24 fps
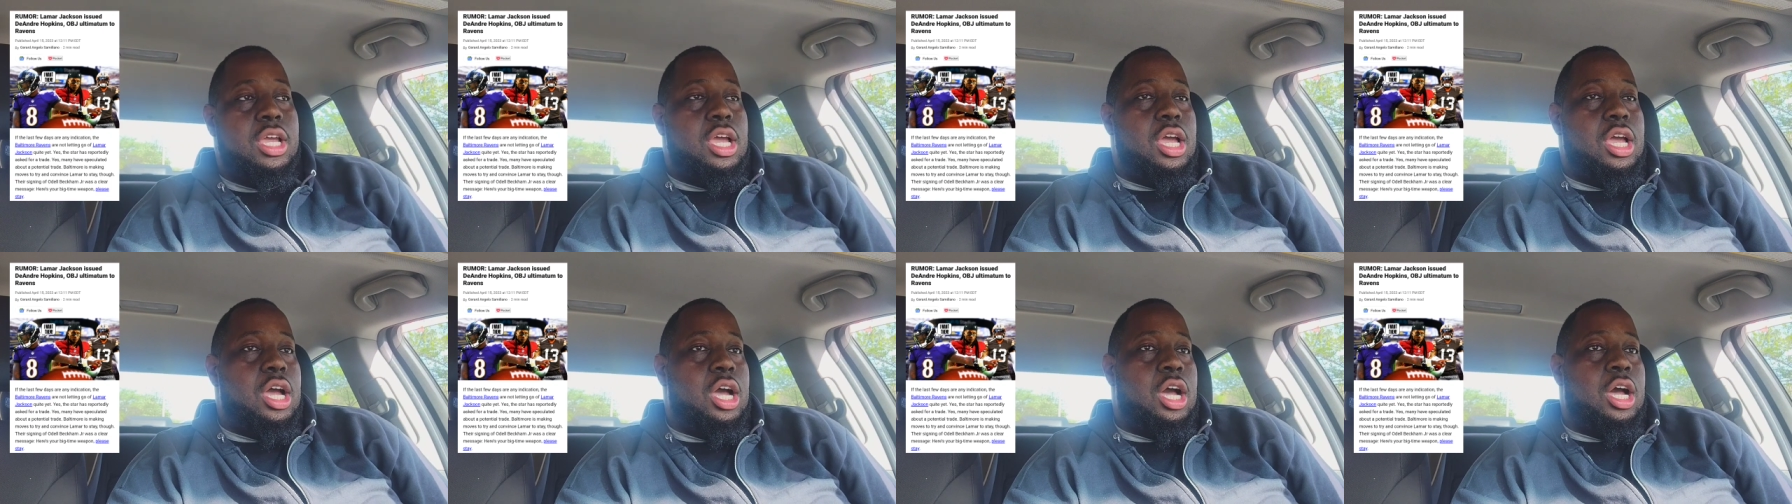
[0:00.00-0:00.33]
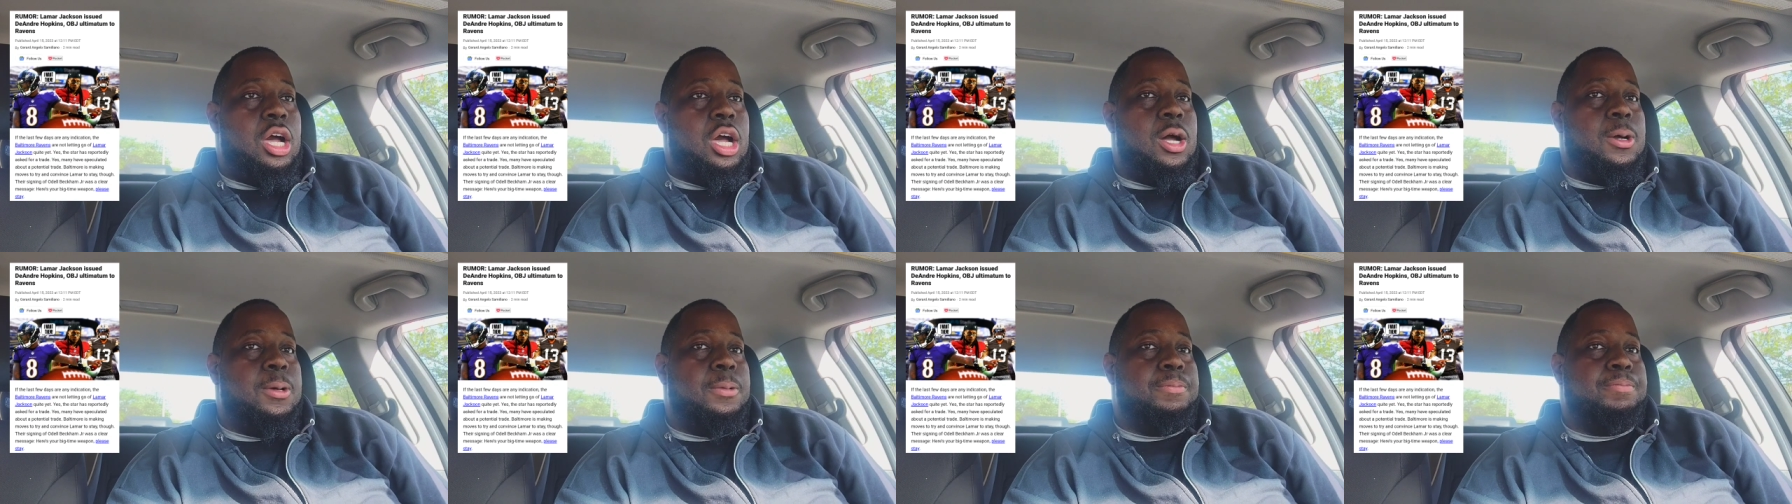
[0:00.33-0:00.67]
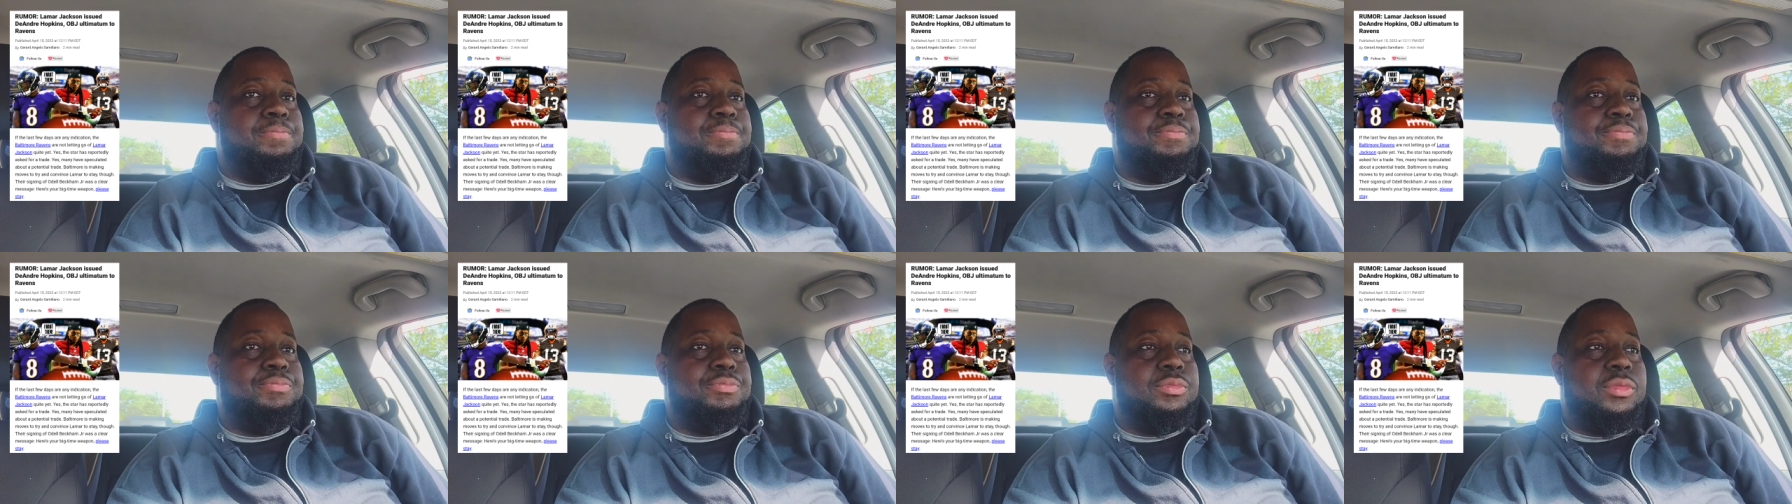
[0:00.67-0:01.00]
Um,
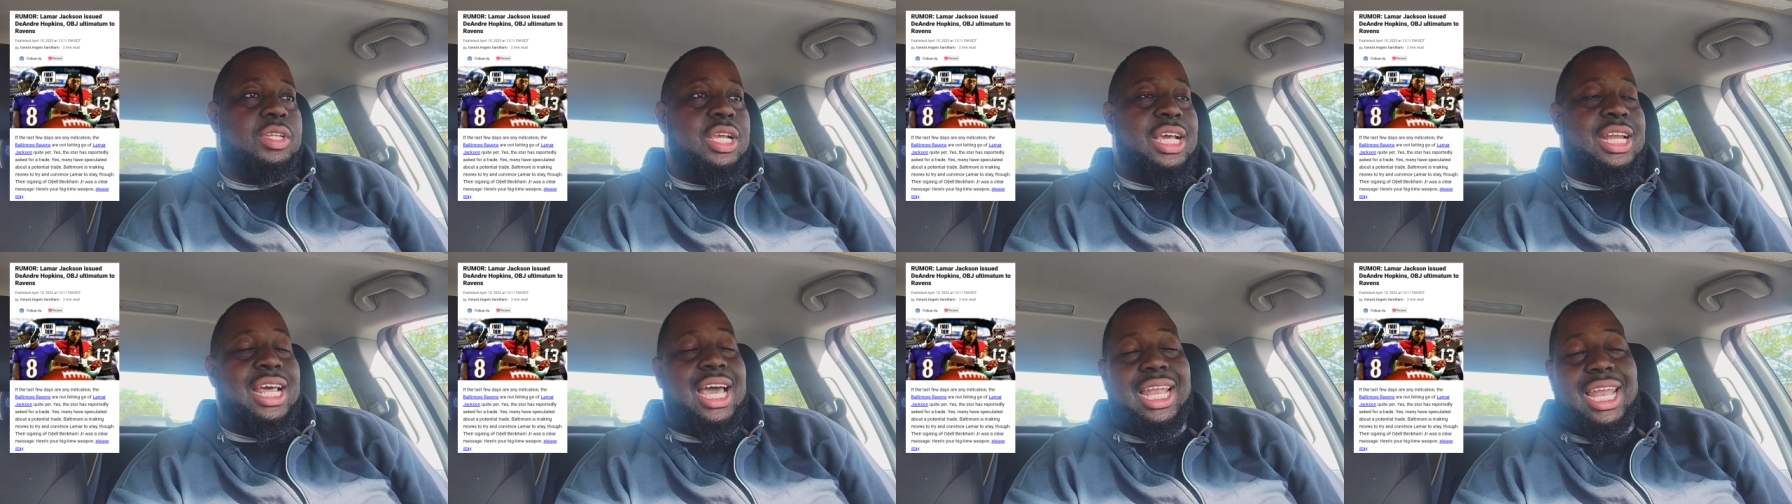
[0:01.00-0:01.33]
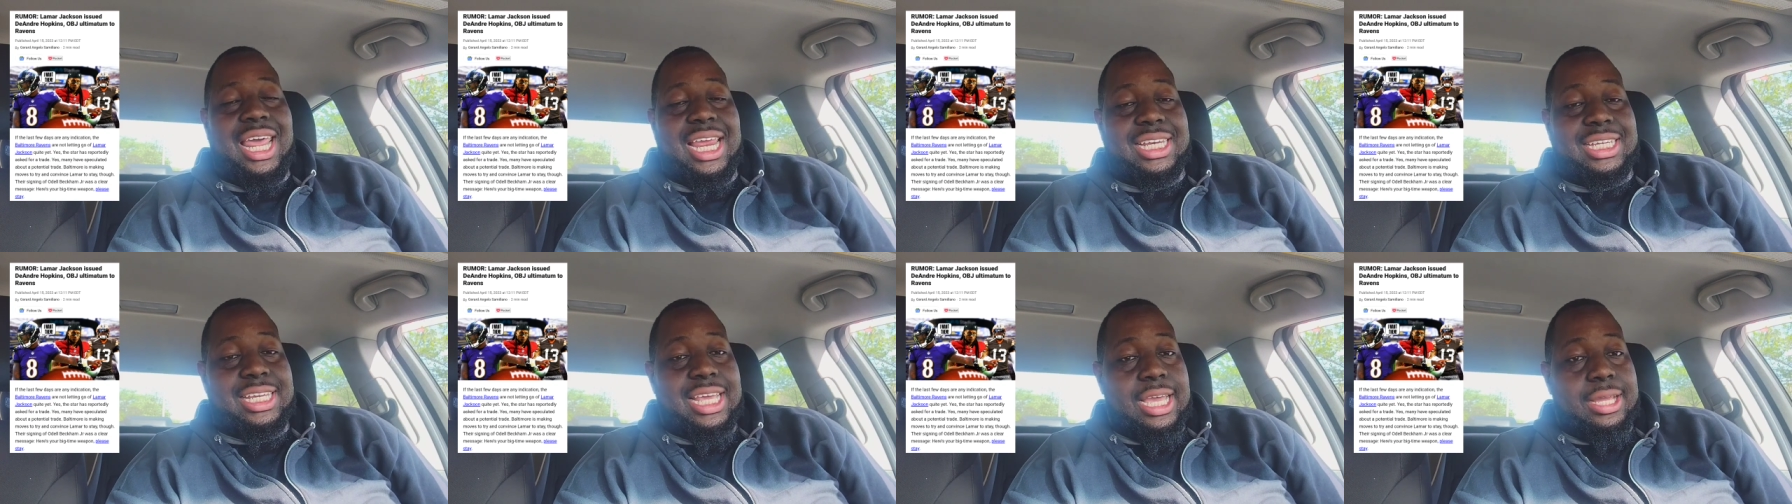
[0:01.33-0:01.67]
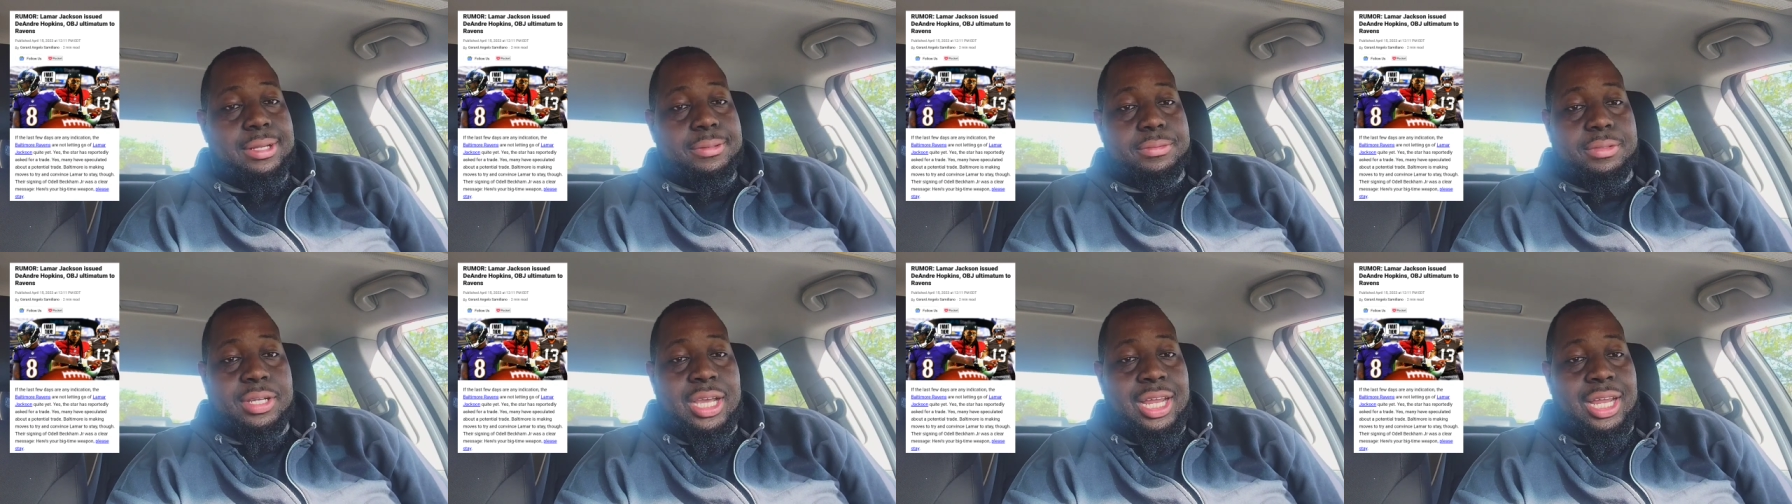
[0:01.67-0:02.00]
and I like that.
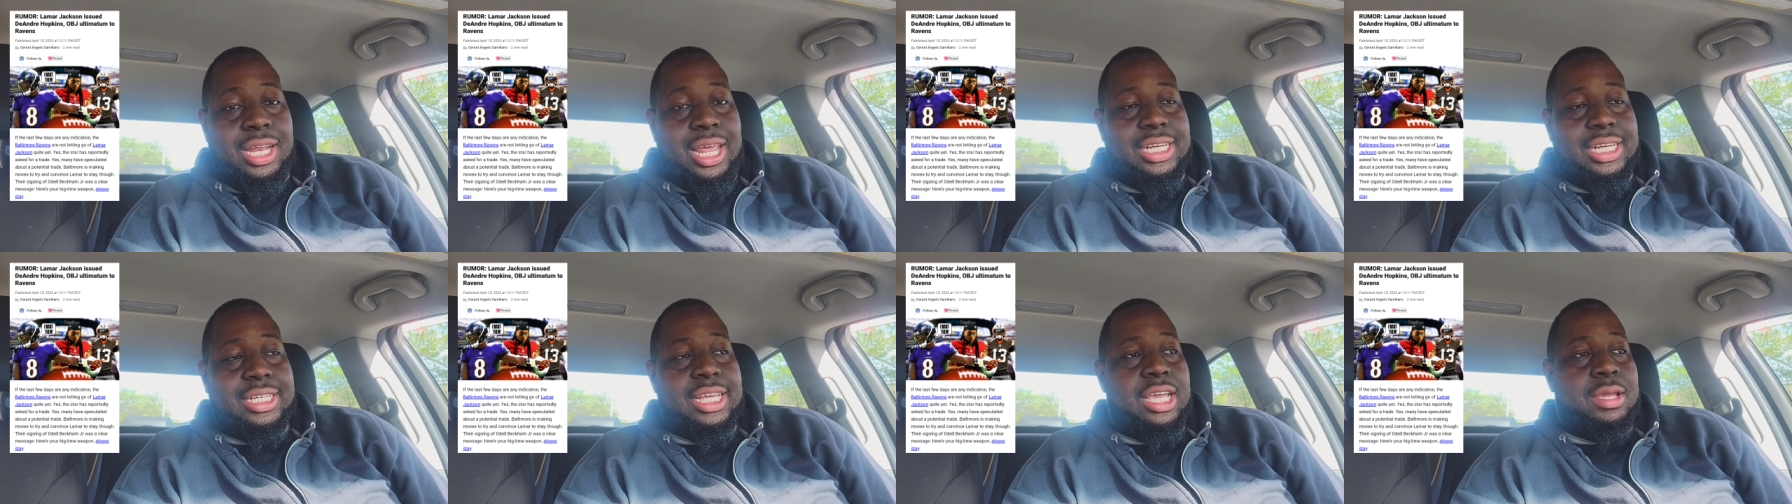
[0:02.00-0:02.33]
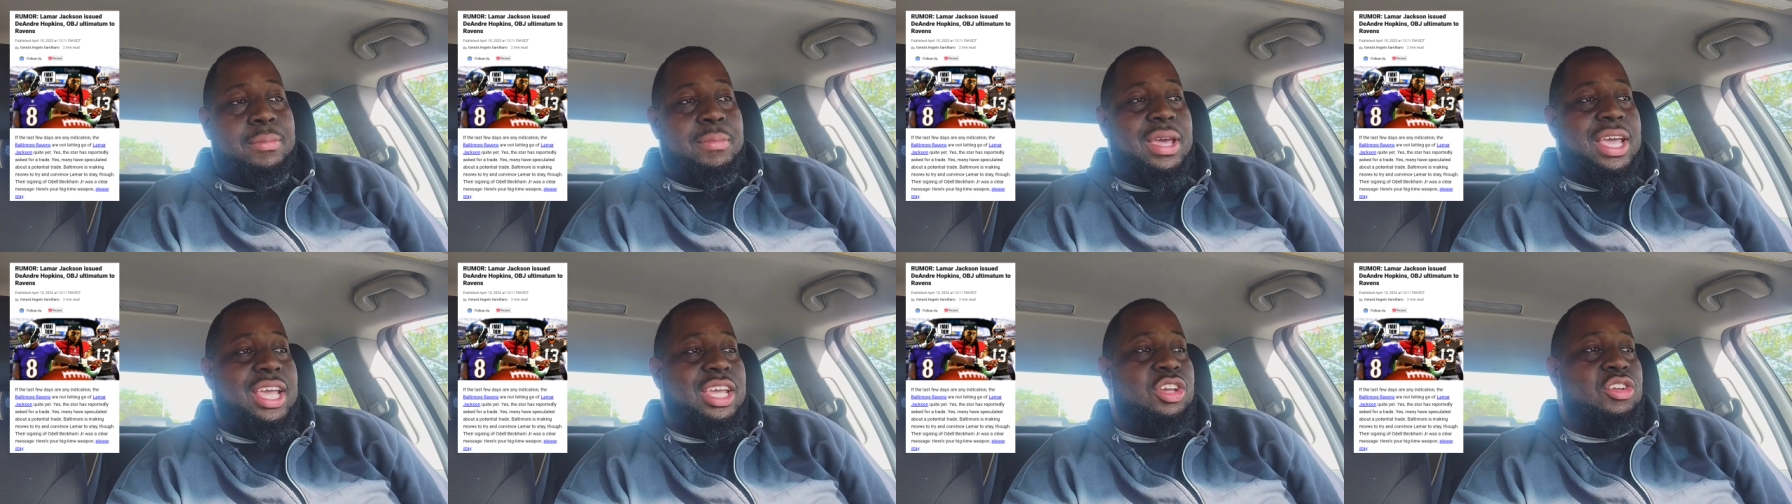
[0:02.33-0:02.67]
I like that, man.